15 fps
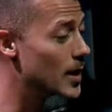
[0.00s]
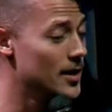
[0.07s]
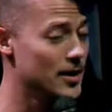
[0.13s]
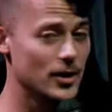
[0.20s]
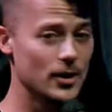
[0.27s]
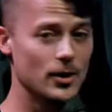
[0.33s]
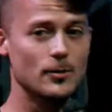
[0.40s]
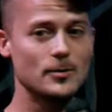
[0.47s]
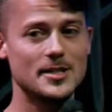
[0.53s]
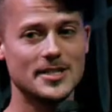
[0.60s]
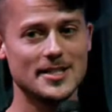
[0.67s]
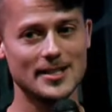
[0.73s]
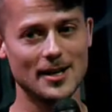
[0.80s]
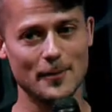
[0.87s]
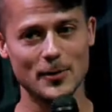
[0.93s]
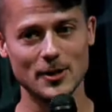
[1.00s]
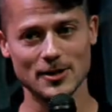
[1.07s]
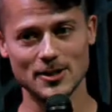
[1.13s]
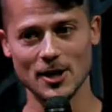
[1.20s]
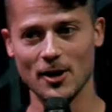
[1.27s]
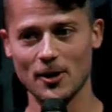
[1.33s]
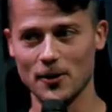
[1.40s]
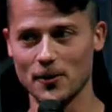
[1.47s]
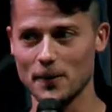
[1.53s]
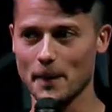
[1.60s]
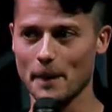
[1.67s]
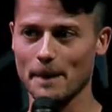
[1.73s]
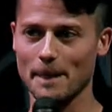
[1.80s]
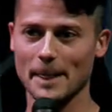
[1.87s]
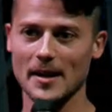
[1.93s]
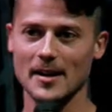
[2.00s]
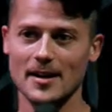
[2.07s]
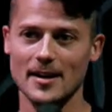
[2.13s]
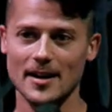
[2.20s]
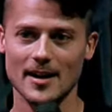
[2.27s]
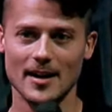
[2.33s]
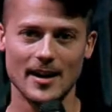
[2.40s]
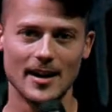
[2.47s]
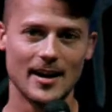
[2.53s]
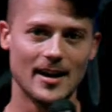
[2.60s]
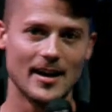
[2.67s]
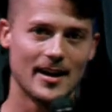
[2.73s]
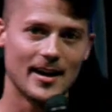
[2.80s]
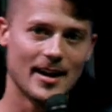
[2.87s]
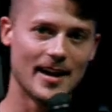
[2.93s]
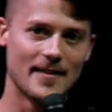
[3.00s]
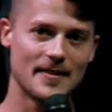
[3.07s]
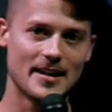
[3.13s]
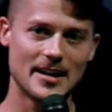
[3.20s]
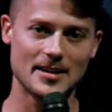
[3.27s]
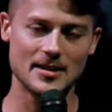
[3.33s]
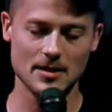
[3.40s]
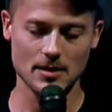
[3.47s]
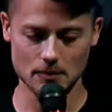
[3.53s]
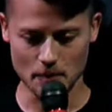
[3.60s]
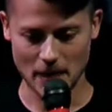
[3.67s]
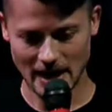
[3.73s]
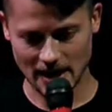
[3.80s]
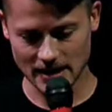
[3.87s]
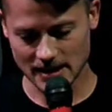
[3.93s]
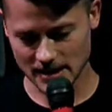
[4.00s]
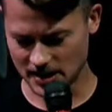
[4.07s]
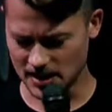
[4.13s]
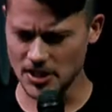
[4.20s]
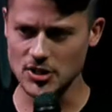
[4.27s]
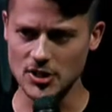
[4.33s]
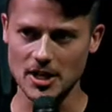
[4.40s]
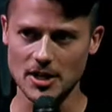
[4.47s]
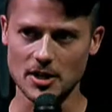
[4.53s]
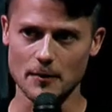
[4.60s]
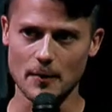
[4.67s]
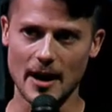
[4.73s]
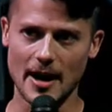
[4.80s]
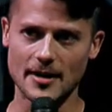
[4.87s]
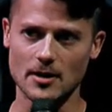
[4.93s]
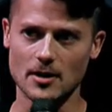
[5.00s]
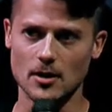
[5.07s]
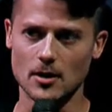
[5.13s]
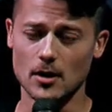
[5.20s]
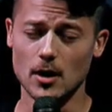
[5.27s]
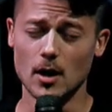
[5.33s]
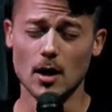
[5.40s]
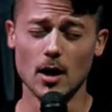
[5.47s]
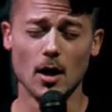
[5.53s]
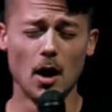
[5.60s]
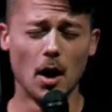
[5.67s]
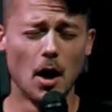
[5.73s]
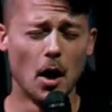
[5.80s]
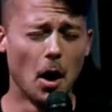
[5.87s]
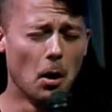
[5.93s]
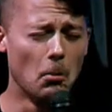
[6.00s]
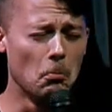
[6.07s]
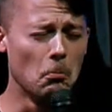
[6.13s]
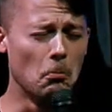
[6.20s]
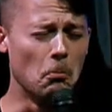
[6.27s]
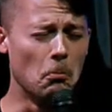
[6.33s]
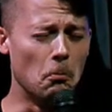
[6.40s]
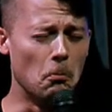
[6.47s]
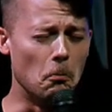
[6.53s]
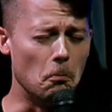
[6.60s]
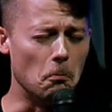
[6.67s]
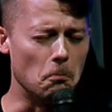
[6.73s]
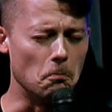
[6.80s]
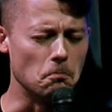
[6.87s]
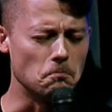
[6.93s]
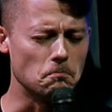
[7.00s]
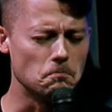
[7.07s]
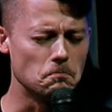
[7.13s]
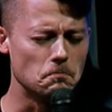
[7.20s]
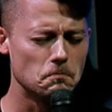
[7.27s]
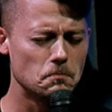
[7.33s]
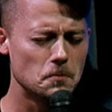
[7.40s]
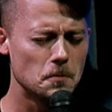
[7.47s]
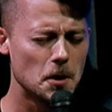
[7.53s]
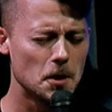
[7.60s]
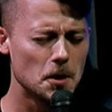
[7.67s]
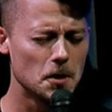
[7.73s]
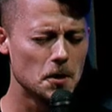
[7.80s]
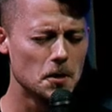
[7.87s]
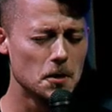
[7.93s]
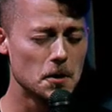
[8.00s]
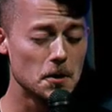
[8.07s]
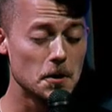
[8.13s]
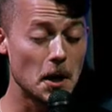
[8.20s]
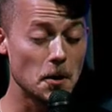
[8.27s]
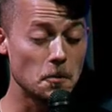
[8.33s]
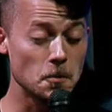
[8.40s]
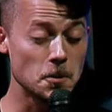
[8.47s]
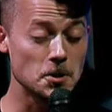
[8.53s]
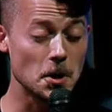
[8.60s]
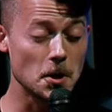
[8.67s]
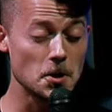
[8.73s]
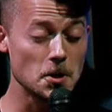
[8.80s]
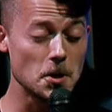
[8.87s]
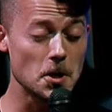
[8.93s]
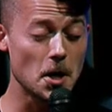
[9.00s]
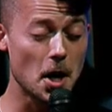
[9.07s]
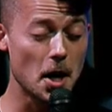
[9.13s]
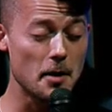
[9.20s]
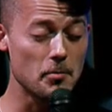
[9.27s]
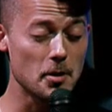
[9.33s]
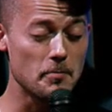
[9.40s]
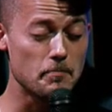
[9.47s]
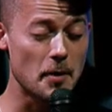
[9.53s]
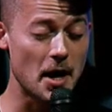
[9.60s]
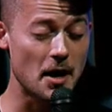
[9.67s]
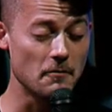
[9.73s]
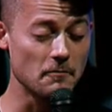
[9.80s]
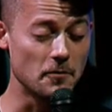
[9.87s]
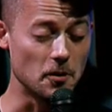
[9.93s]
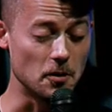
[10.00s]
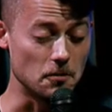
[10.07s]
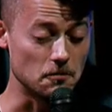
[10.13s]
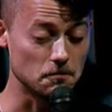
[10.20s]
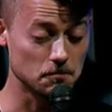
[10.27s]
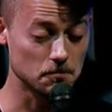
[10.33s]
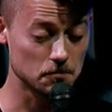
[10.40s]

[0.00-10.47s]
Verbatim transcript: You don't stub your toe and then make a decision in your mind and go, hmm, that was undeniably painful.